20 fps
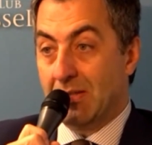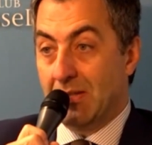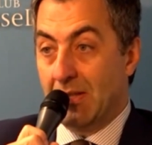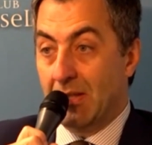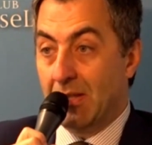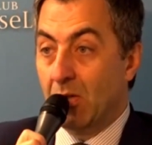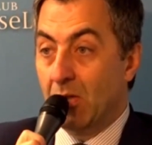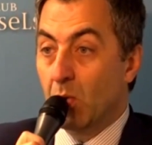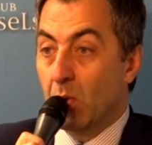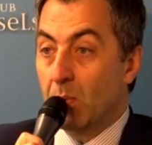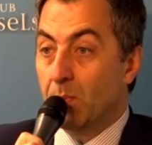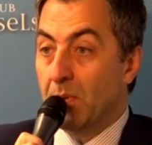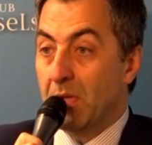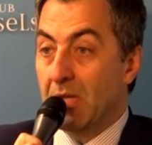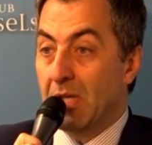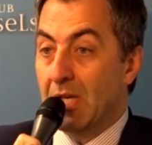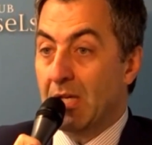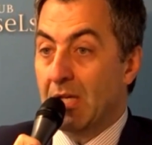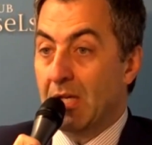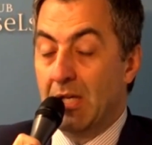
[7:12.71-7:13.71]

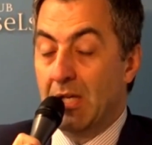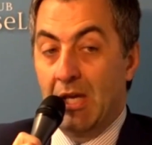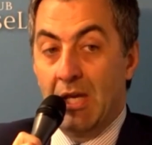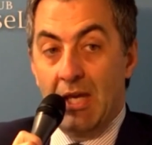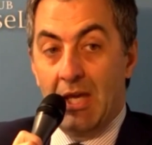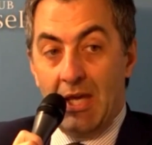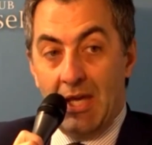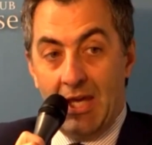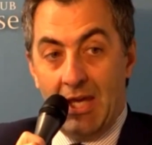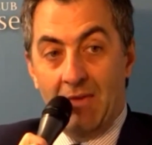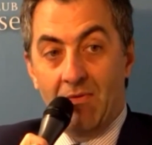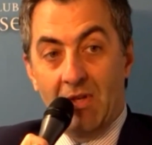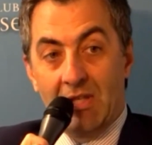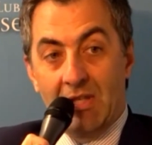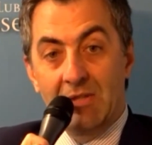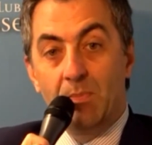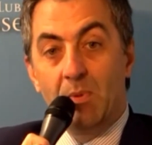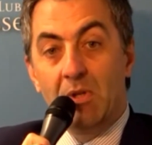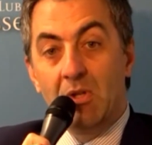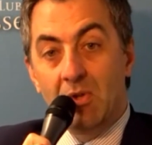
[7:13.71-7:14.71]
European have
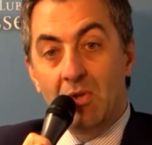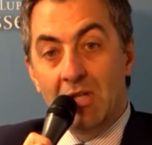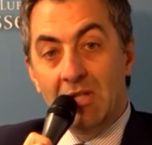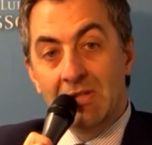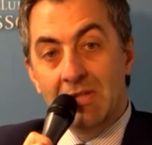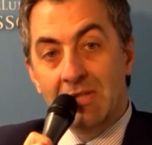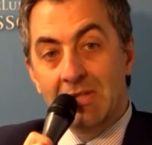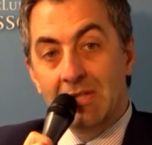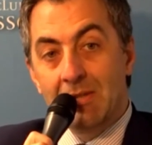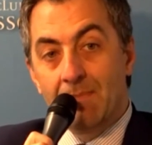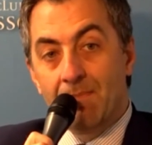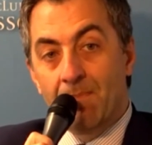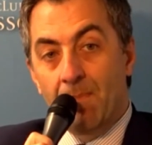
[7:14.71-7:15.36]
experience.